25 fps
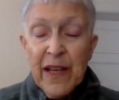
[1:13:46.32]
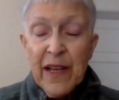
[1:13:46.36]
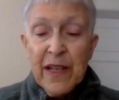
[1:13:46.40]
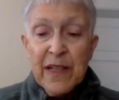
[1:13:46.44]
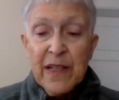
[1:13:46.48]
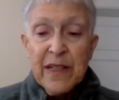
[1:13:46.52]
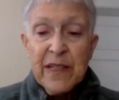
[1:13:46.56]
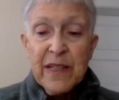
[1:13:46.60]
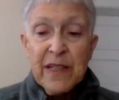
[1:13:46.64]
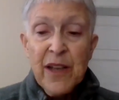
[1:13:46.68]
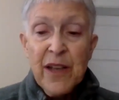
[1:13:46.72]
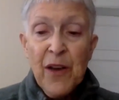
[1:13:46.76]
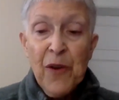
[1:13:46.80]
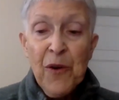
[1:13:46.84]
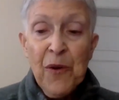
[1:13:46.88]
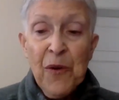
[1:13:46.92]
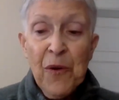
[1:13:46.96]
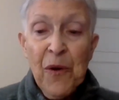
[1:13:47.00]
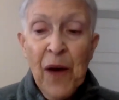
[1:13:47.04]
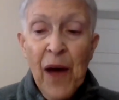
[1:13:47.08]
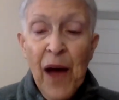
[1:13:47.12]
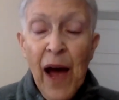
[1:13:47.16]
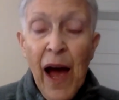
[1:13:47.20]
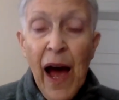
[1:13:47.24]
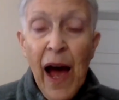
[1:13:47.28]

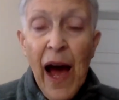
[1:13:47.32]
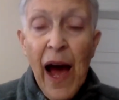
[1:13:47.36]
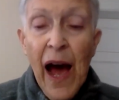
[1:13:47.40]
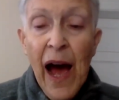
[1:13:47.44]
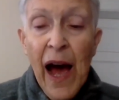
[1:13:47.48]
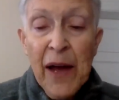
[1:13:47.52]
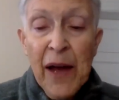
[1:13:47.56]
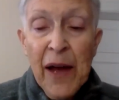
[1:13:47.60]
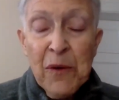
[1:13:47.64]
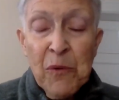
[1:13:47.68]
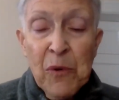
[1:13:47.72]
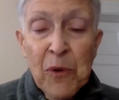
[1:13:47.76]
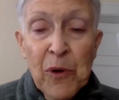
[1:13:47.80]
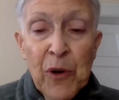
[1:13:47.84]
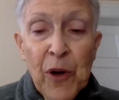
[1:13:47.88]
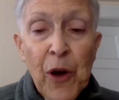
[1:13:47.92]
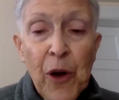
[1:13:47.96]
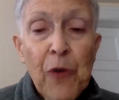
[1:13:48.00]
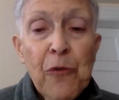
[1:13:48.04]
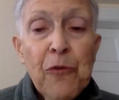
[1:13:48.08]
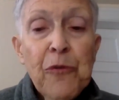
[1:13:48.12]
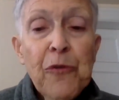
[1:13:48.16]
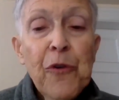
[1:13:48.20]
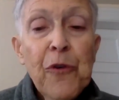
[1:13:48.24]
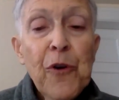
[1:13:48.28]
So I will
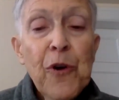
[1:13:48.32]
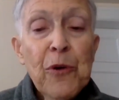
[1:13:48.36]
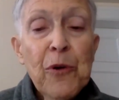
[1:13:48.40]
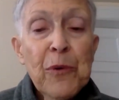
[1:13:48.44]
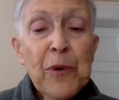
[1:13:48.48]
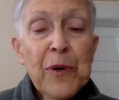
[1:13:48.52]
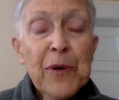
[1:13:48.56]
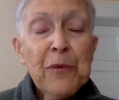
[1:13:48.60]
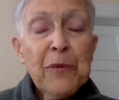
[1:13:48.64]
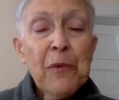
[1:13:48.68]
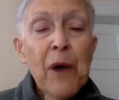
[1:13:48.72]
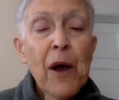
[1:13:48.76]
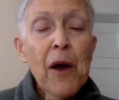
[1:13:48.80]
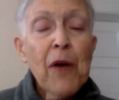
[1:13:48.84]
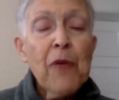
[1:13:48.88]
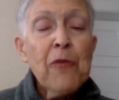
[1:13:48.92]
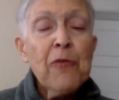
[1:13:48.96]
go forward